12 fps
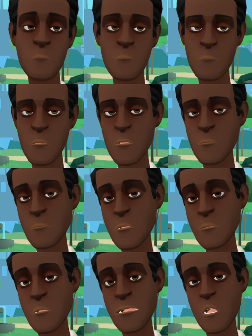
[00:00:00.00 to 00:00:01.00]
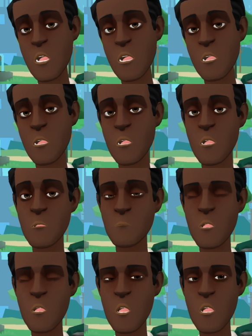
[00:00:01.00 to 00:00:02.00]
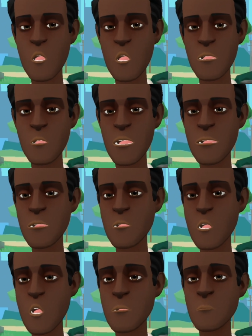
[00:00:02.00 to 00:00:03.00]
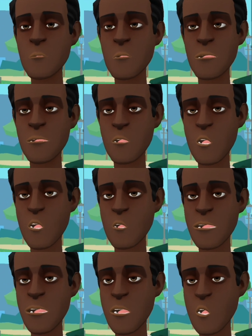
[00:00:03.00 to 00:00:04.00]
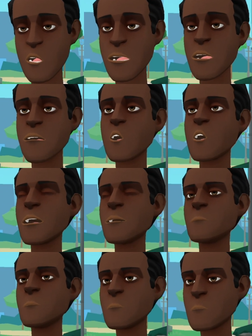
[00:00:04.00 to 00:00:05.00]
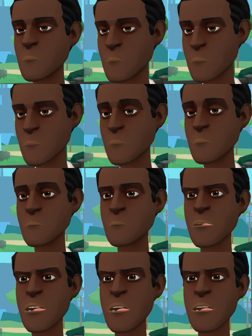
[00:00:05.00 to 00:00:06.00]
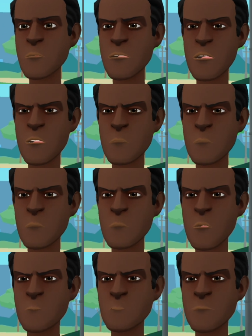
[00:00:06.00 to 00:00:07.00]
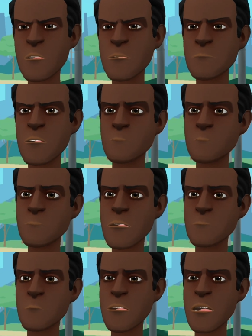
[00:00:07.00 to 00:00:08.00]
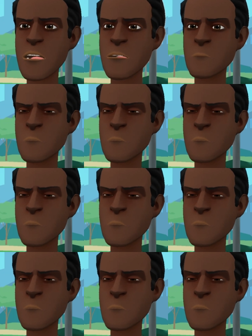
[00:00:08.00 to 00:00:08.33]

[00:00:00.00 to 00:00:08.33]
He's a social butterfly who gets along well with most people and likes to play basketball. Seriously. Is that all that he's good for?